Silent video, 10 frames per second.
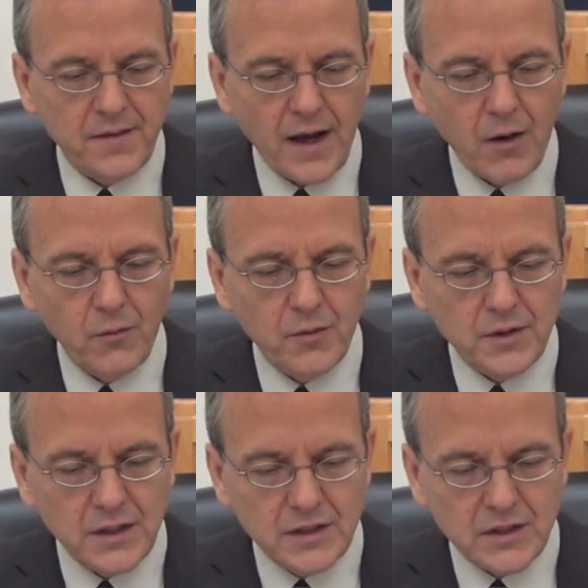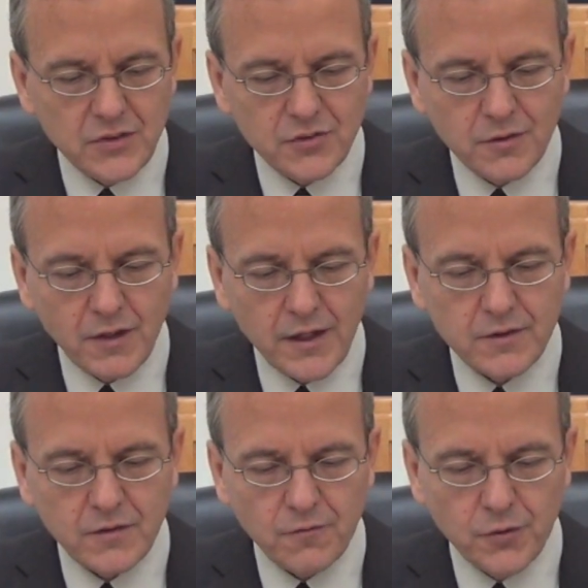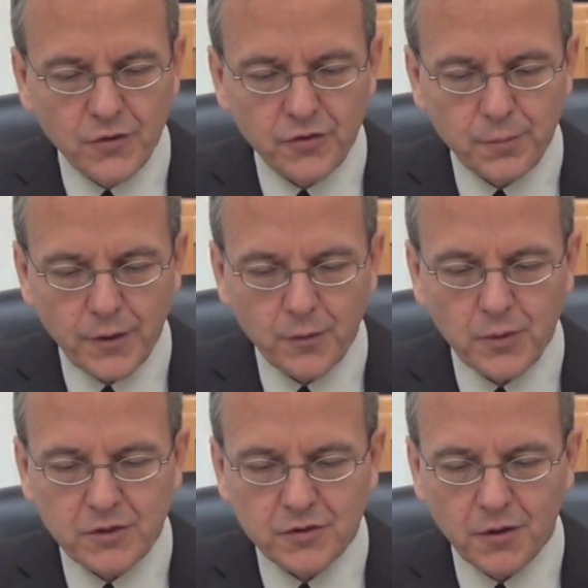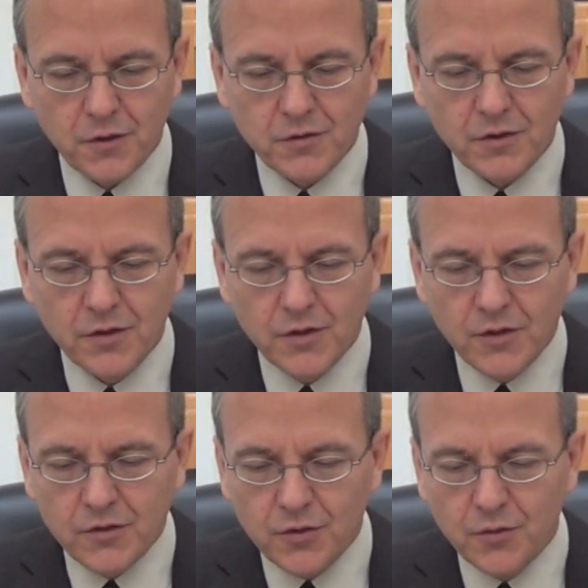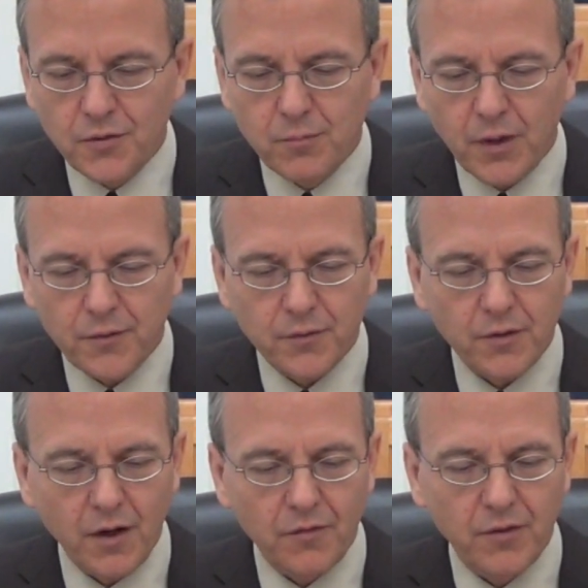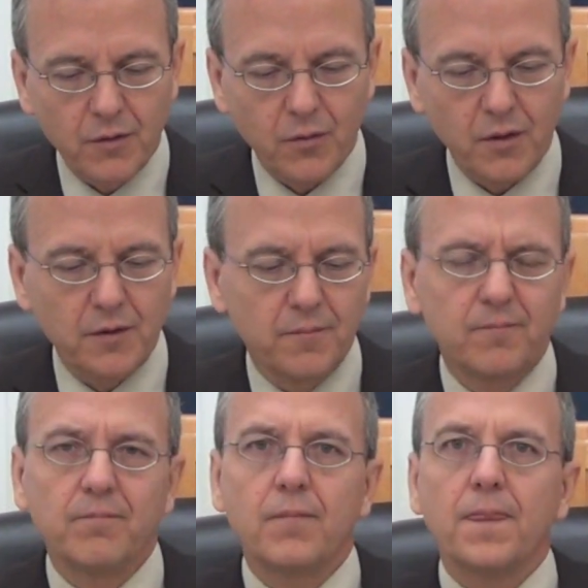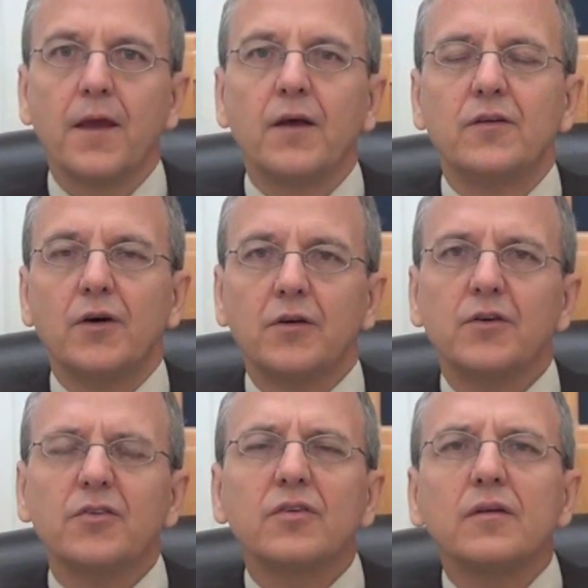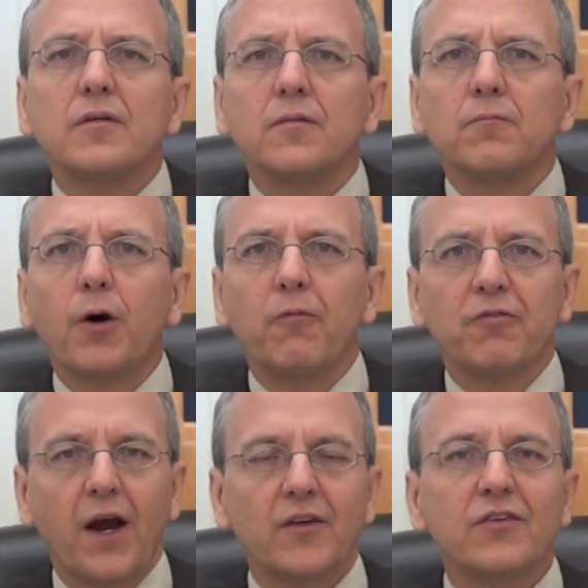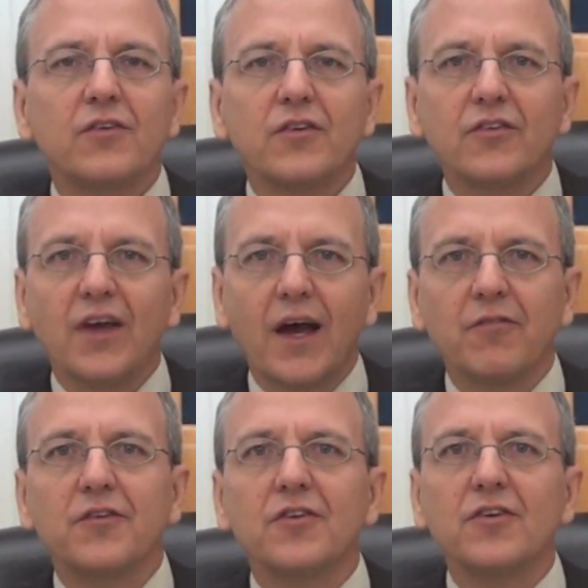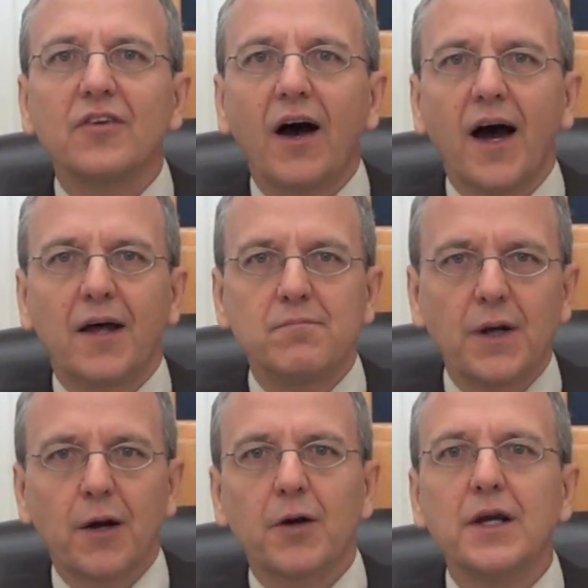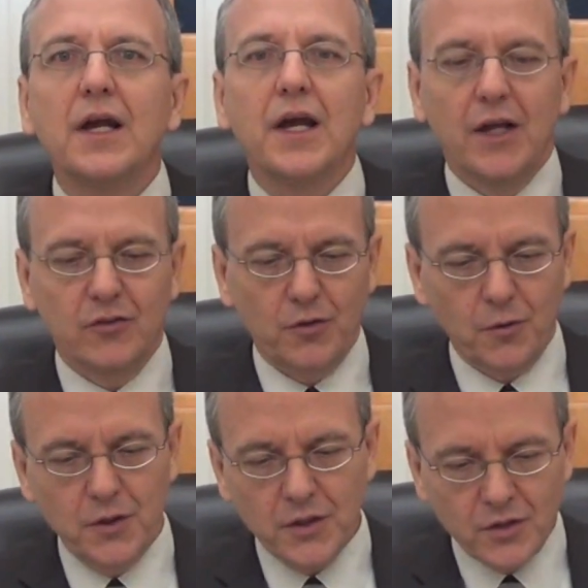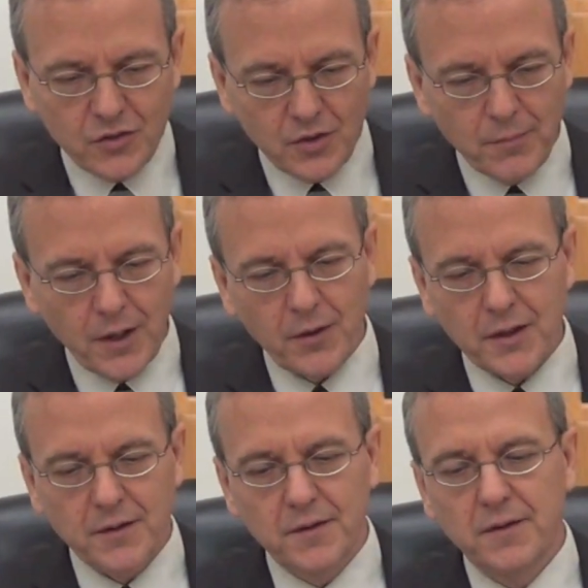Now, in the Easter light, fruit of the Spirit, we turn to the Mother of the Lord. Notice Pope Francis's emphasis on Mary and turning to Mary